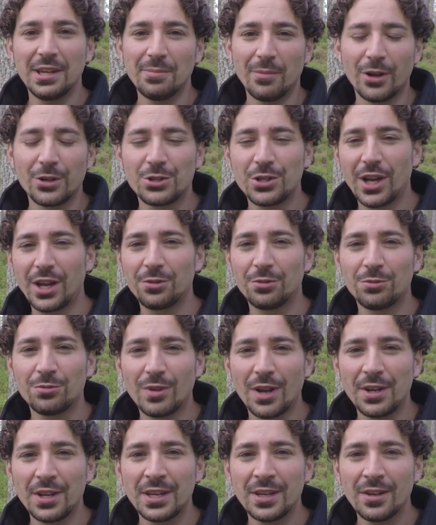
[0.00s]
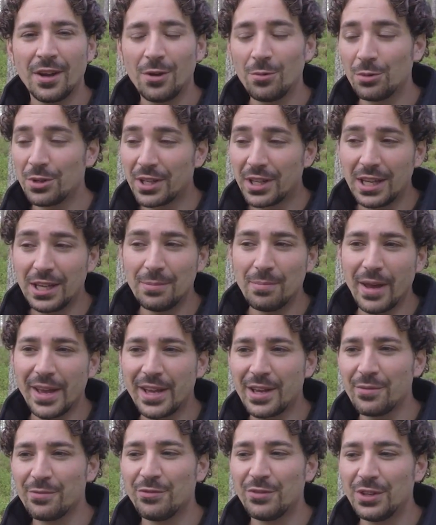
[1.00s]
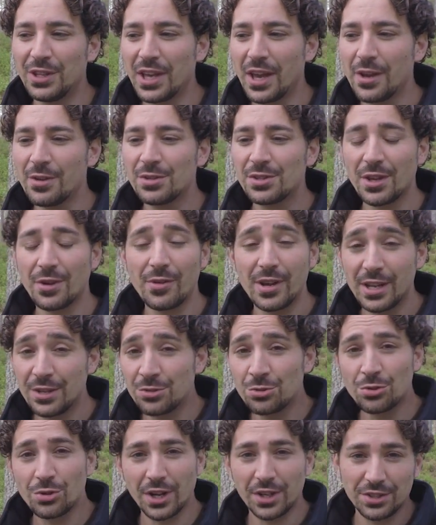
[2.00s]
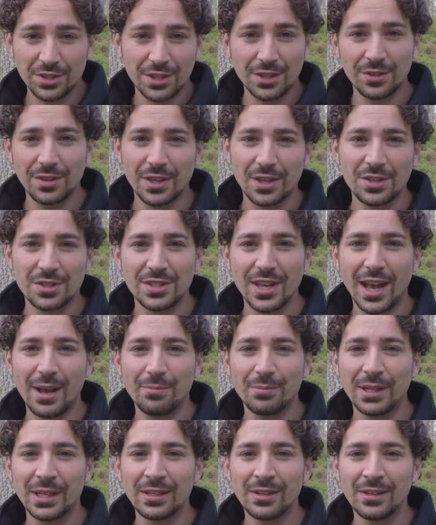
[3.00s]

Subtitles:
my channel running, I want to keep making videos. There are interesting things happening